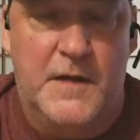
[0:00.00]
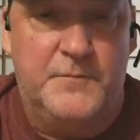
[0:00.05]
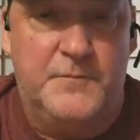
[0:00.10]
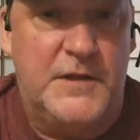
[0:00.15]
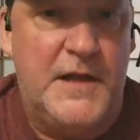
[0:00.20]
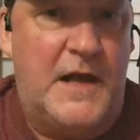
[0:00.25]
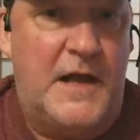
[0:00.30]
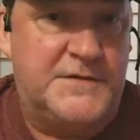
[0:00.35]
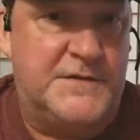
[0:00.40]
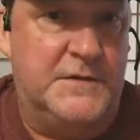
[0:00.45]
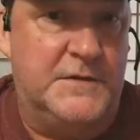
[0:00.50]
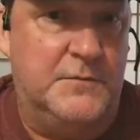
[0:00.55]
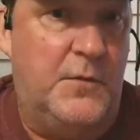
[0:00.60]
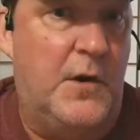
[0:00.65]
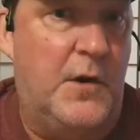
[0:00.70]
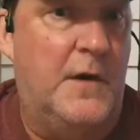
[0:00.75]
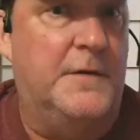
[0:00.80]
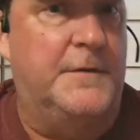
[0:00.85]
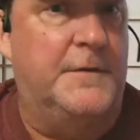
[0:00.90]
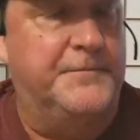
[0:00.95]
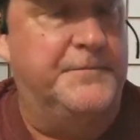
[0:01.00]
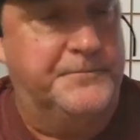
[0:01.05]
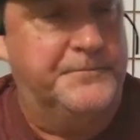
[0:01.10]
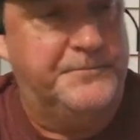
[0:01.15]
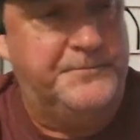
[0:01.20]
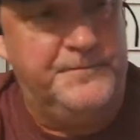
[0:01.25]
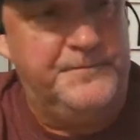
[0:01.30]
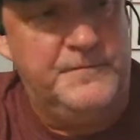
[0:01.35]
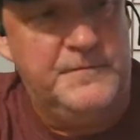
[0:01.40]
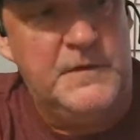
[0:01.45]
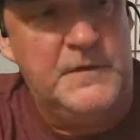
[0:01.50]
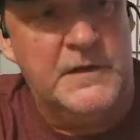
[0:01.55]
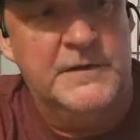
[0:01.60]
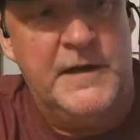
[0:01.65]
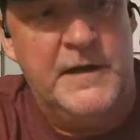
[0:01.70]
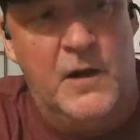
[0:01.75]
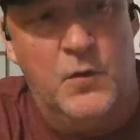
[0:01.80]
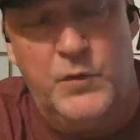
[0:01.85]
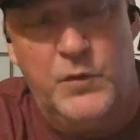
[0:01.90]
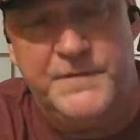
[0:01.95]
a plastic bottle.
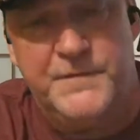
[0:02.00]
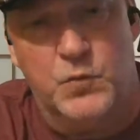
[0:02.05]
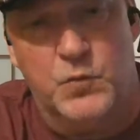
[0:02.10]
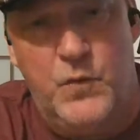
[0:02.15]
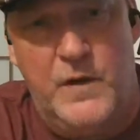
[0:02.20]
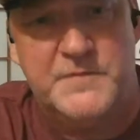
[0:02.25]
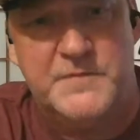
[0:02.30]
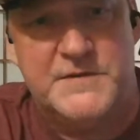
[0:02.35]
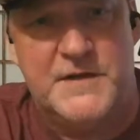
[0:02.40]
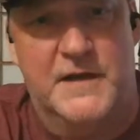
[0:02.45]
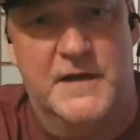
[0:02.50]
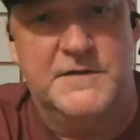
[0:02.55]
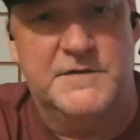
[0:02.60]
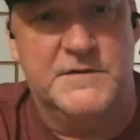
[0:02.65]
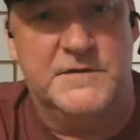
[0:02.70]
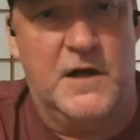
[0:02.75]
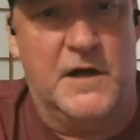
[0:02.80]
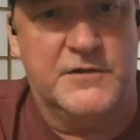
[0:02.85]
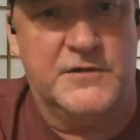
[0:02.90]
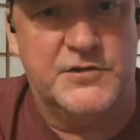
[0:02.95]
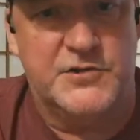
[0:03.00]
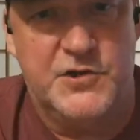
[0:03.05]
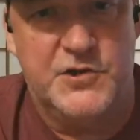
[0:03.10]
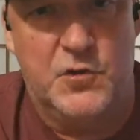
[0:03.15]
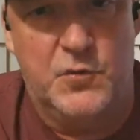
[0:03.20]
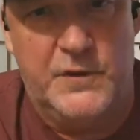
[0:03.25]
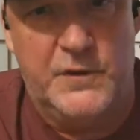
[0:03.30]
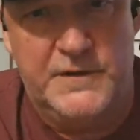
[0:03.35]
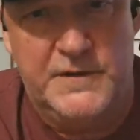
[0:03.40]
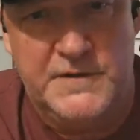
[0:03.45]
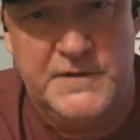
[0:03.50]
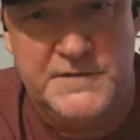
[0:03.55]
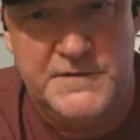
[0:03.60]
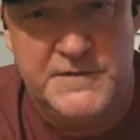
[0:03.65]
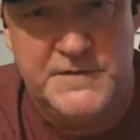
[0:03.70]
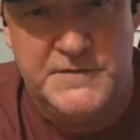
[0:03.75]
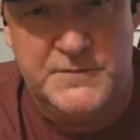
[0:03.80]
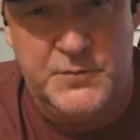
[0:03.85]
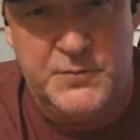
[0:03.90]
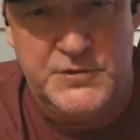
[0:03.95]
Now, what their website is not showing is
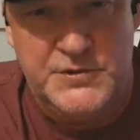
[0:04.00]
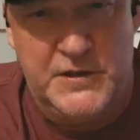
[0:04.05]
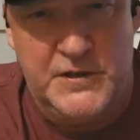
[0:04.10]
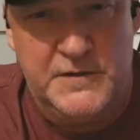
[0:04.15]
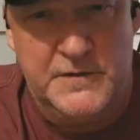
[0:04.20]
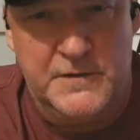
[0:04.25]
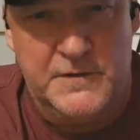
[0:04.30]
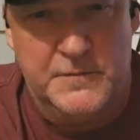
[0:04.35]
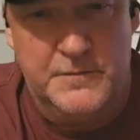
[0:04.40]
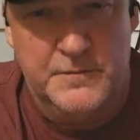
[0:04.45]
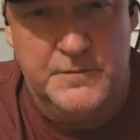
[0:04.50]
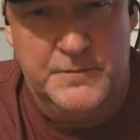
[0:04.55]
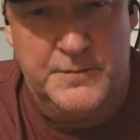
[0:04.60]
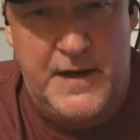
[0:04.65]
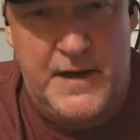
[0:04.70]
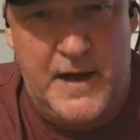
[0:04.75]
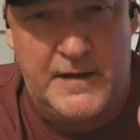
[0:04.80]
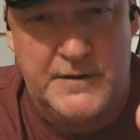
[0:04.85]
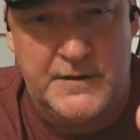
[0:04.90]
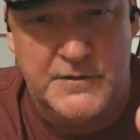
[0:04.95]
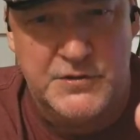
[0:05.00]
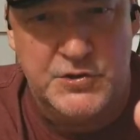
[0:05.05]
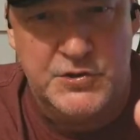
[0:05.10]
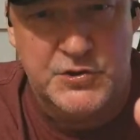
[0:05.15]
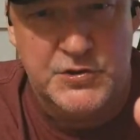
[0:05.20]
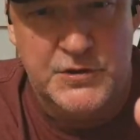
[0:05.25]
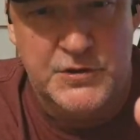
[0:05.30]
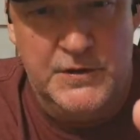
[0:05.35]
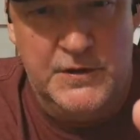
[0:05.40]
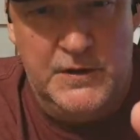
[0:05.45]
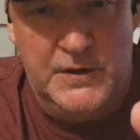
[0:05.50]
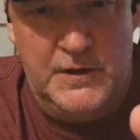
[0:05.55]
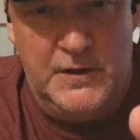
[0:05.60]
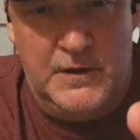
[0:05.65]
this particular package,